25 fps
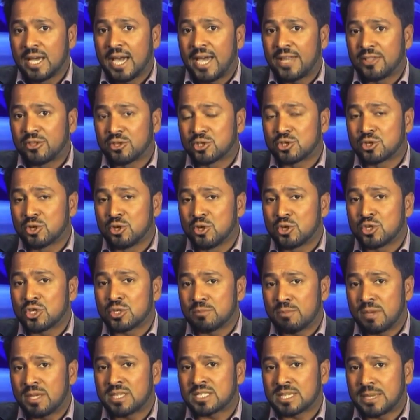and the solution
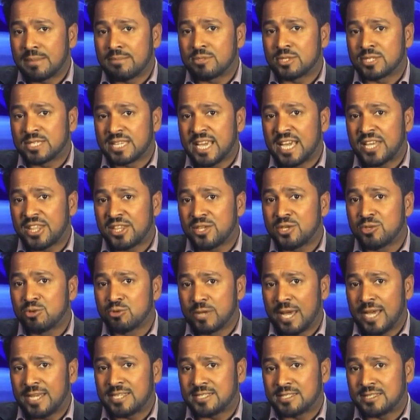must come together,
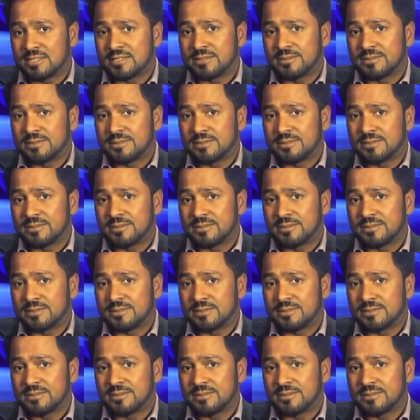united.